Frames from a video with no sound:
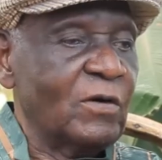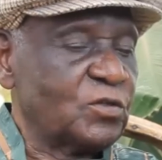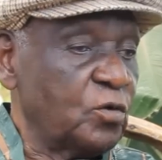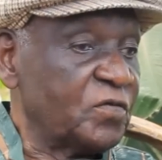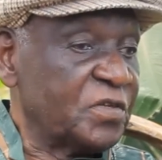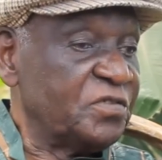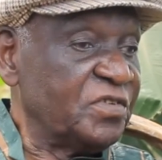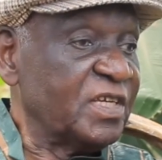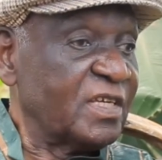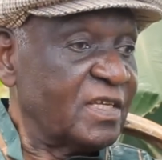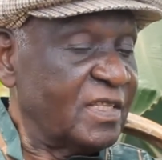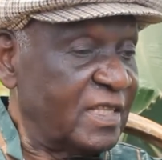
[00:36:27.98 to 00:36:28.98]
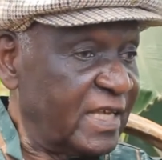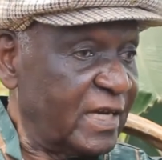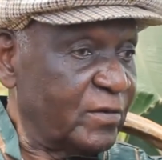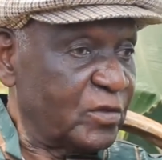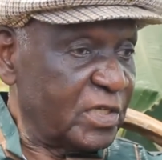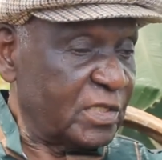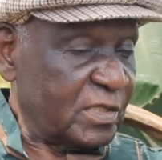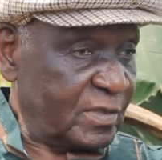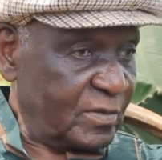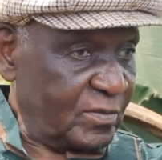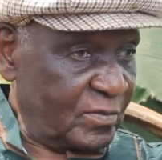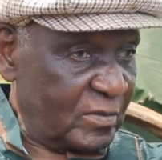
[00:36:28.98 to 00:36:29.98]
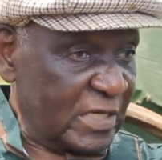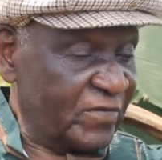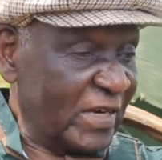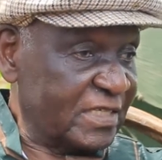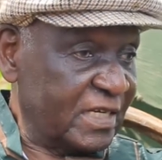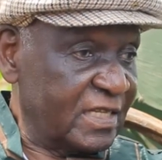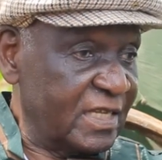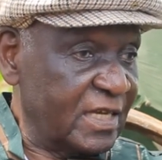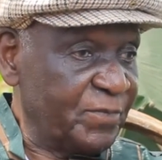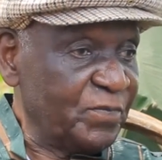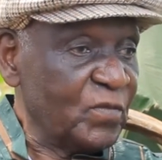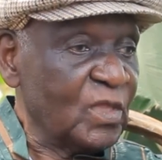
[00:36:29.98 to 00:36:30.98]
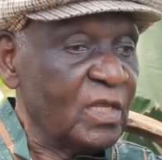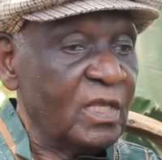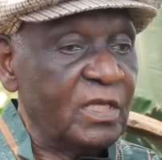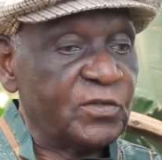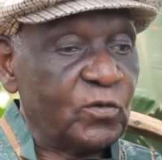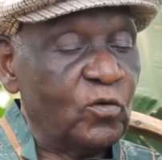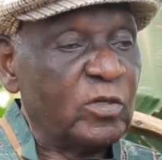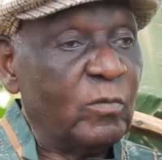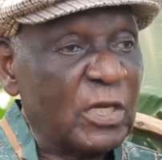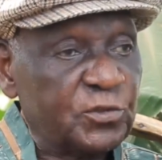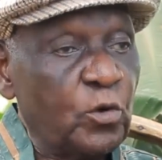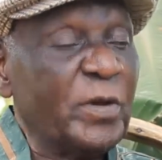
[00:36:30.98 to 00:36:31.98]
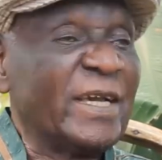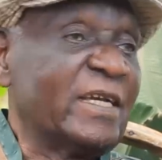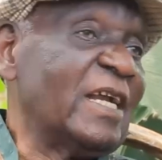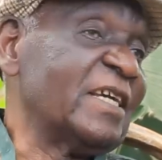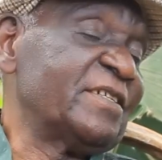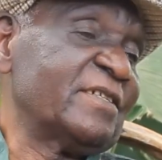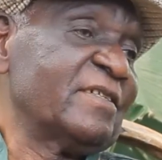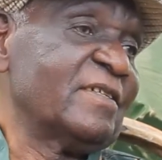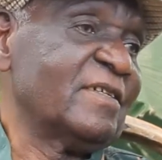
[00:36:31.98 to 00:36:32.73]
soft drink there, which is manufactured there. It's called Mazowe Crash."